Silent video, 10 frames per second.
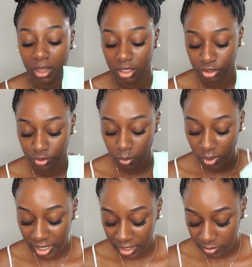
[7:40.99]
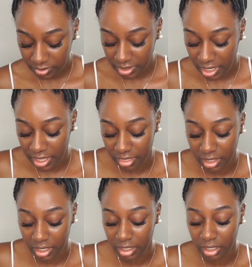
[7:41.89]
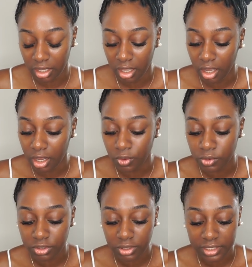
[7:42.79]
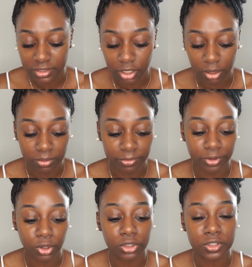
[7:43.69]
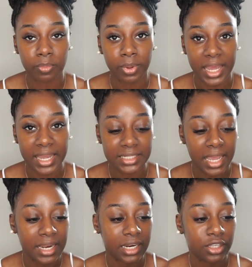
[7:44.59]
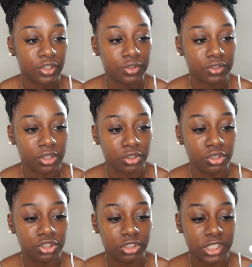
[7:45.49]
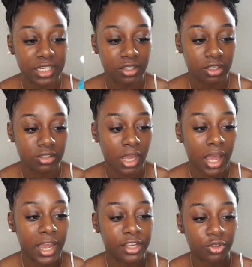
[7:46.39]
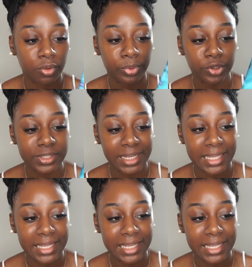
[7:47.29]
I use wipes and then I also like to go in with a cotton pad and I use Neutrogena's Hydro Boost